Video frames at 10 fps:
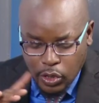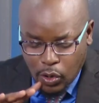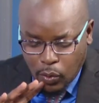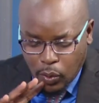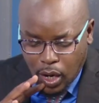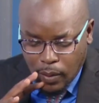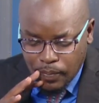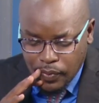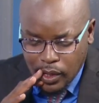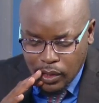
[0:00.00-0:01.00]

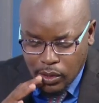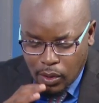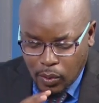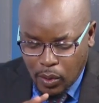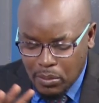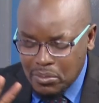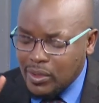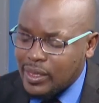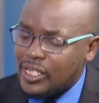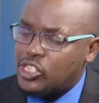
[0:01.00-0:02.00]
know,
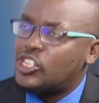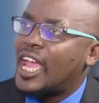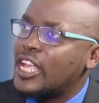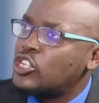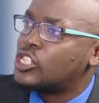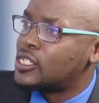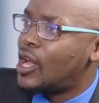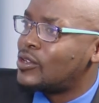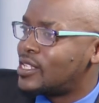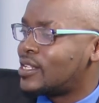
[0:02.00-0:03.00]
these changes,
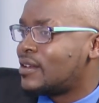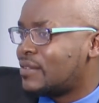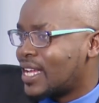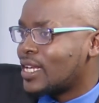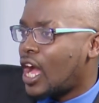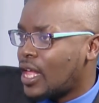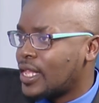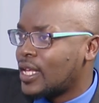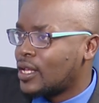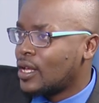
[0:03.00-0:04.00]
how significant are
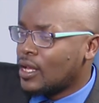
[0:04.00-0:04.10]
they,